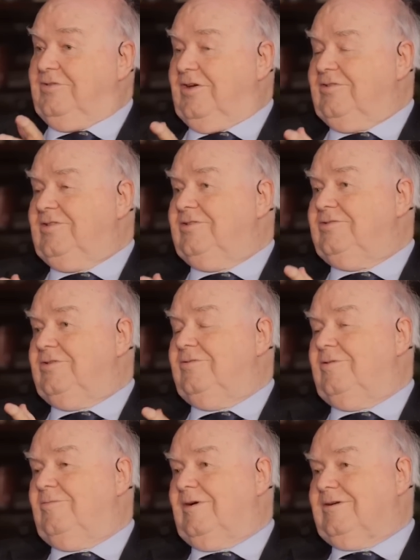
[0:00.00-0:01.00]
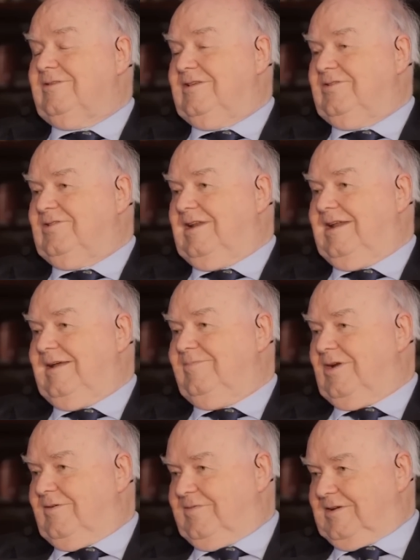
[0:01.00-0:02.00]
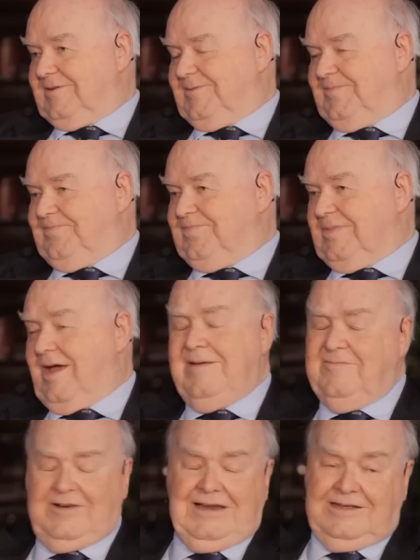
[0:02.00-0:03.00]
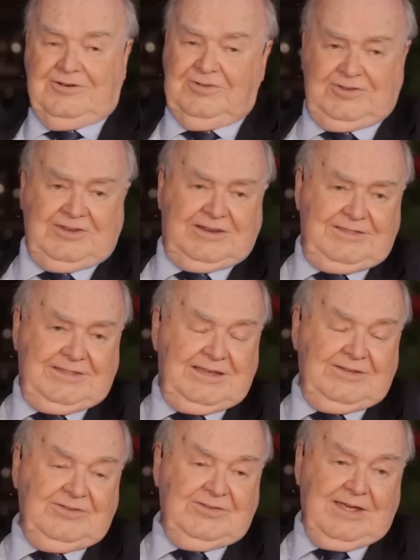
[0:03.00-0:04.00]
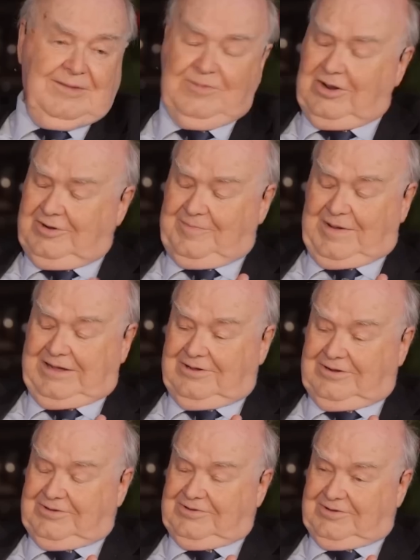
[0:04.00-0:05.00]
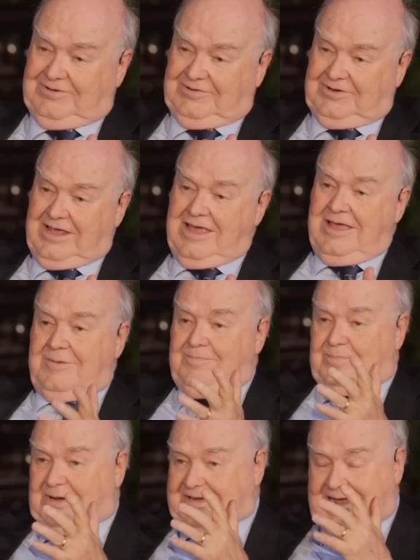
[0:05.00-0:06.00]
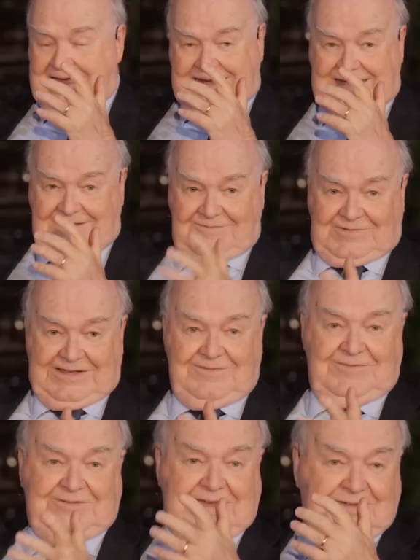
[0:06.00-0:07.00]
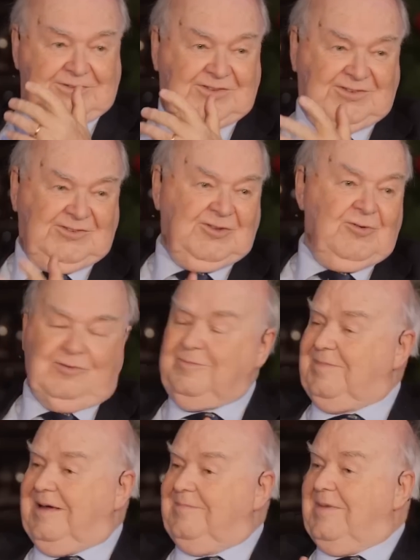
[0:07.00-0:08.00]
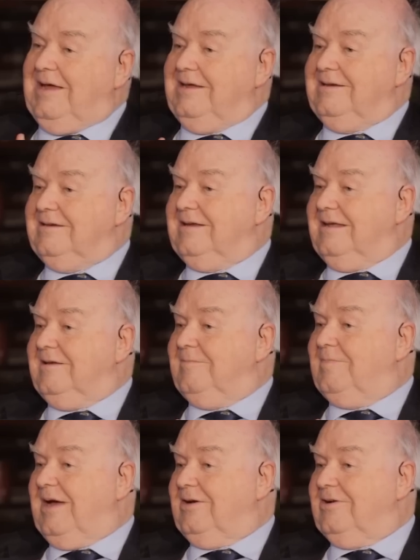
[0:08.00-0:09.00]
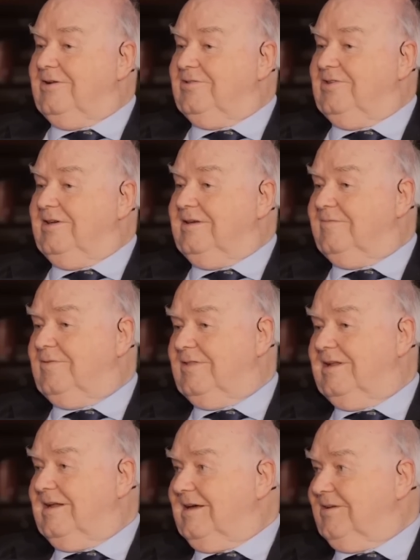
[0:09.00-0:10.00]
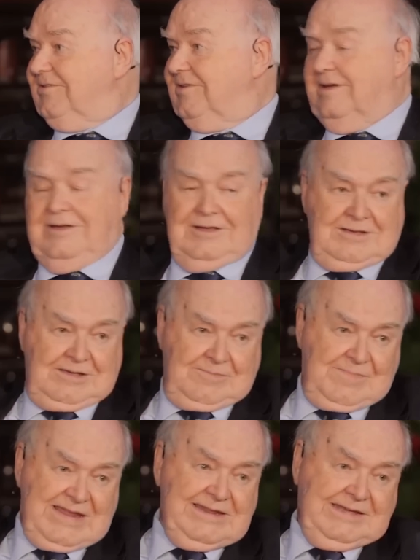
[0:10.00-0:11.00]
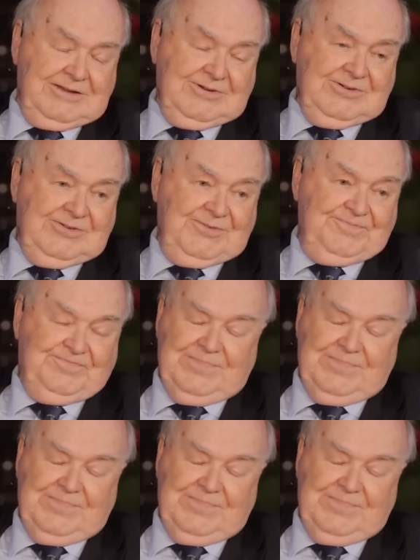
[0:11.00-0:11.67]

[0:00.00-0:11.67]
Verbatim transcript: Does it do the work that's claimed of it? Now, I'm very interested in this. I'm not a biologist, but I have lived and soaked my mind in biology for the last many years.